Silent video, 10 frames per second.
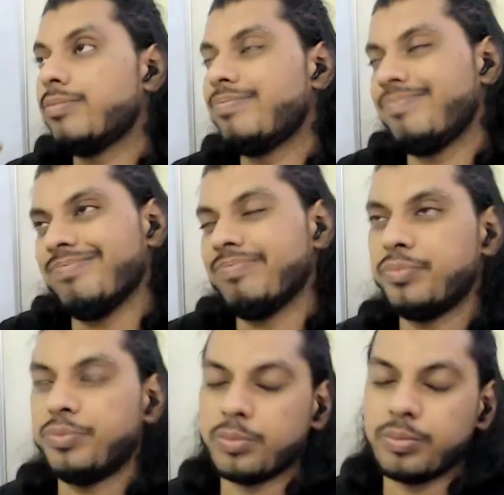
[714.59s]
To
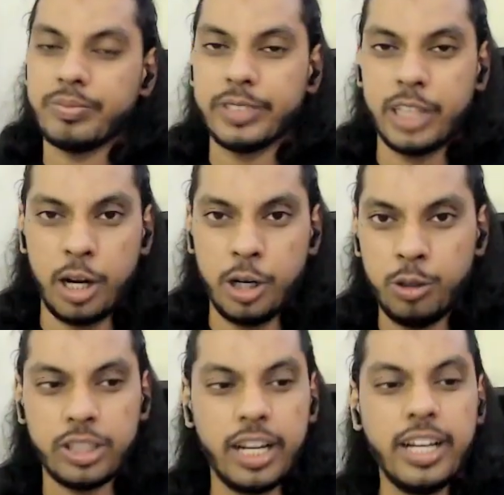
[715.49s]

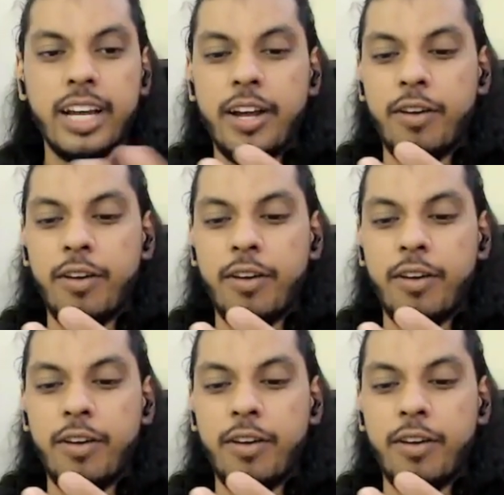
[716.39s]
select,